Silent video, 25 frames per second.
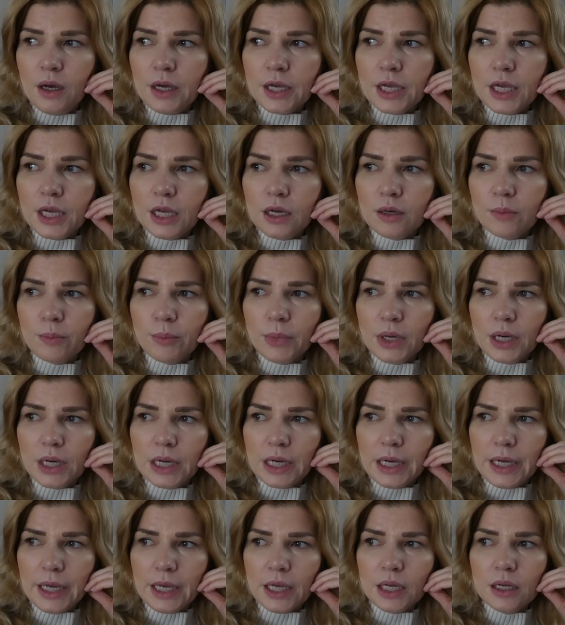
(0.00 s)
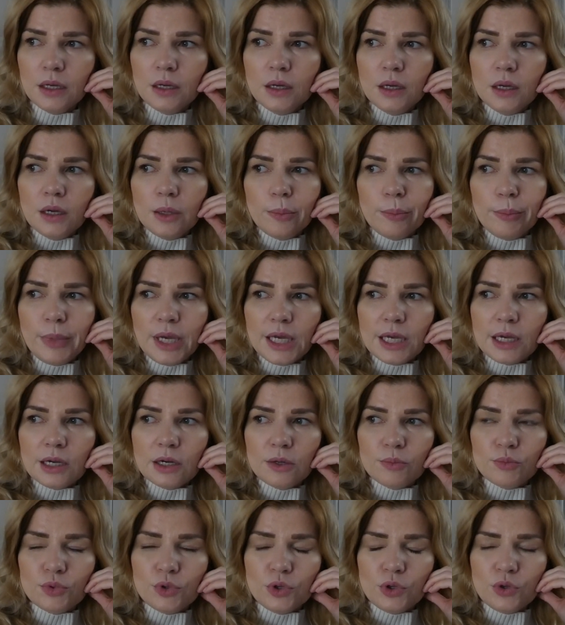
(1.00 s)
in my
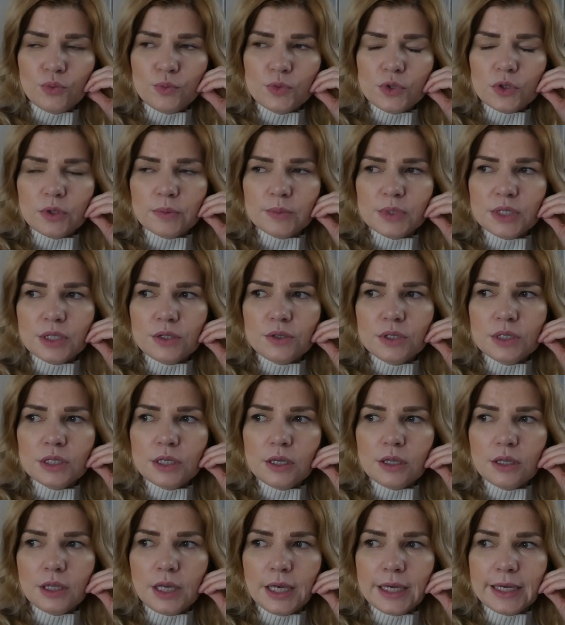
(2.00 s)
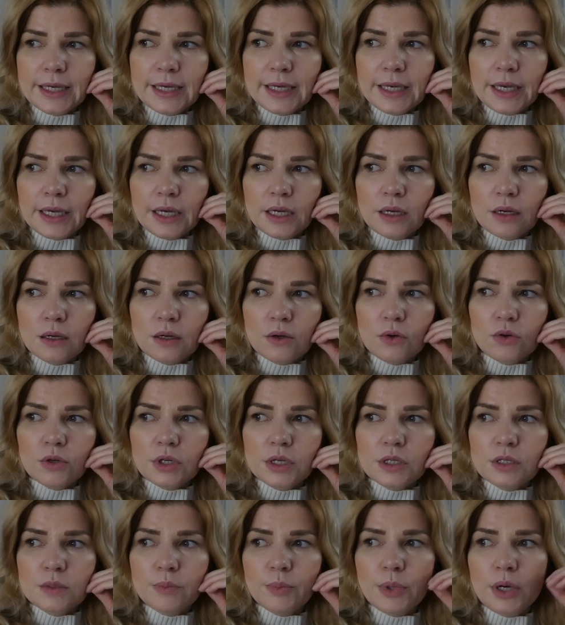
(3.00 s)
makeup room. So I'm seriously thinking, got
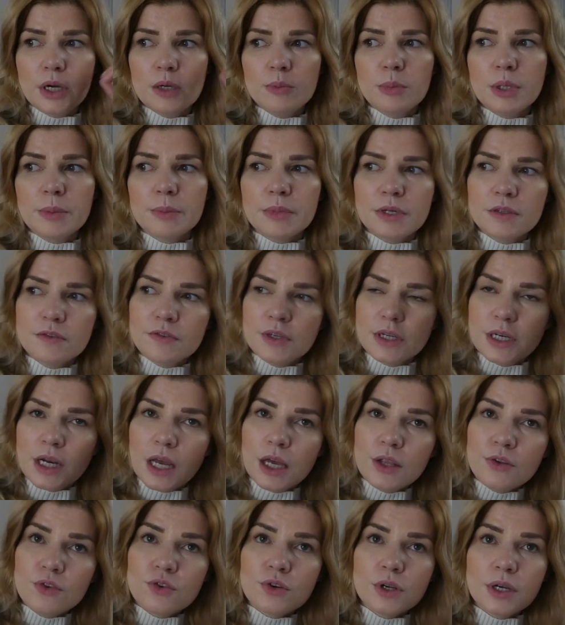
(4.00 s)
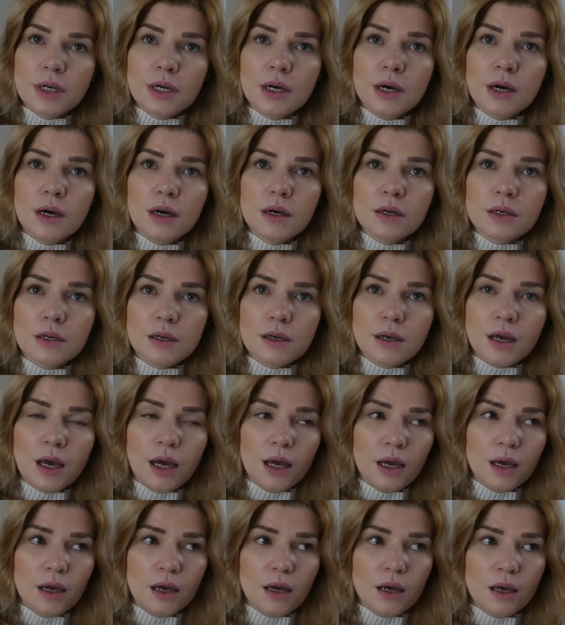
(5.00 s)
inspired by my friend Andrea.
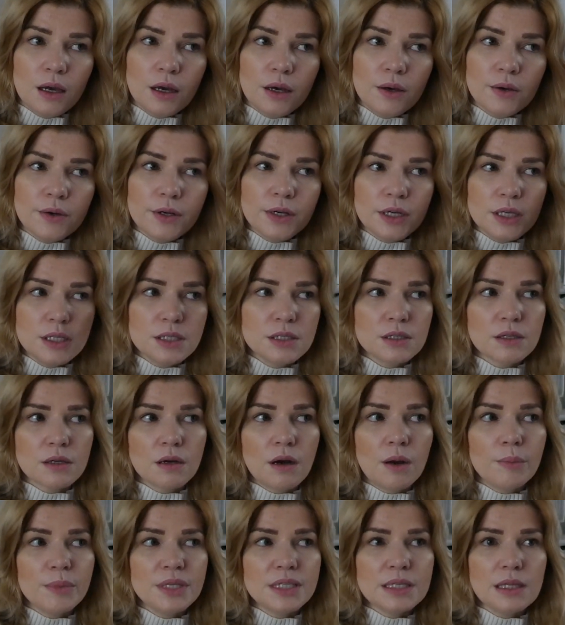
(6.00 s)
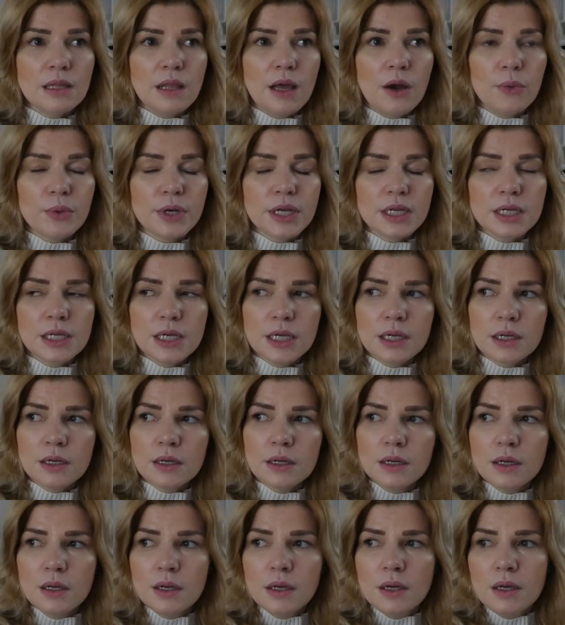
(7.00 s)
Her Instagram is
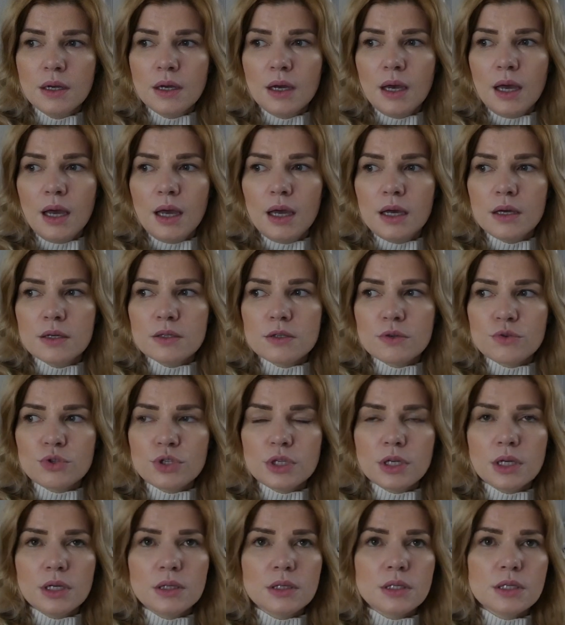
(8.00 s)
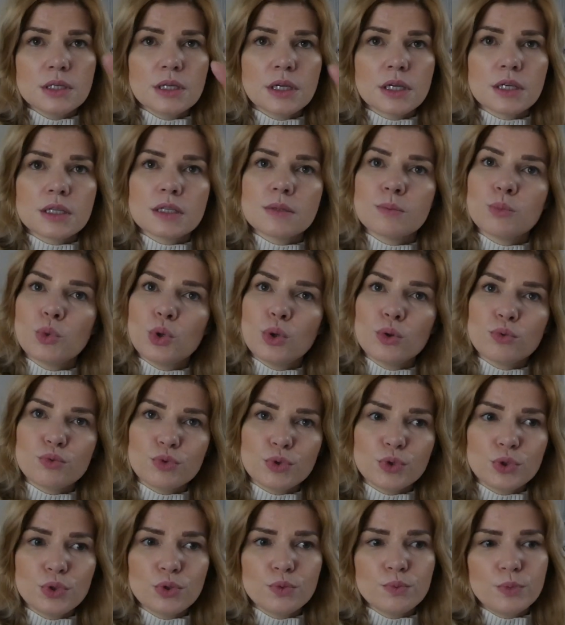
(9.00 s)
Launeden. So she had this like small
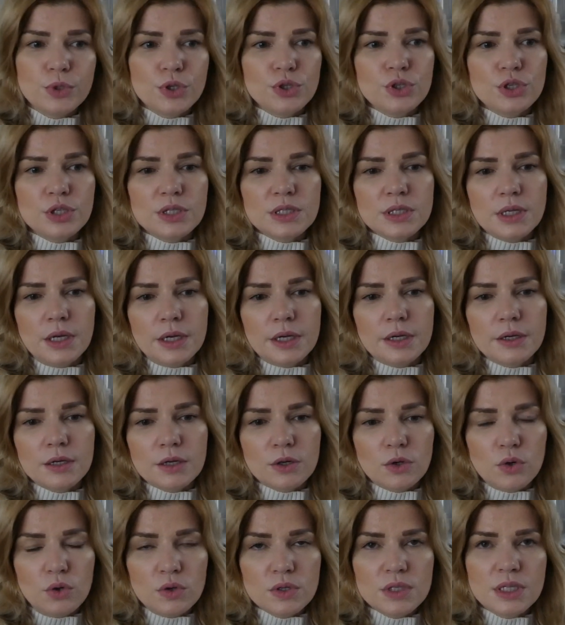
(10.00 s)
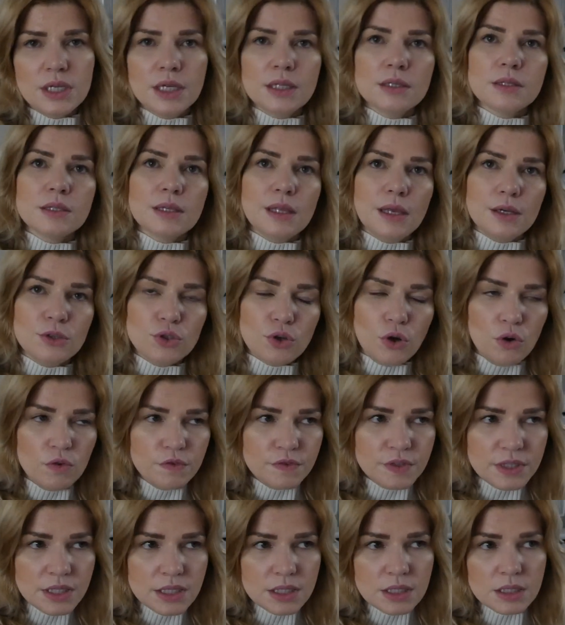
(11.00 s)
room, which is like her closet slash
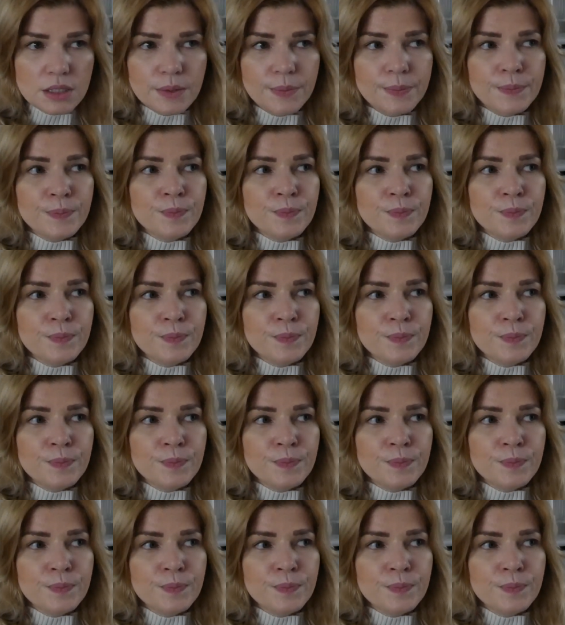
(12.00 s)
office.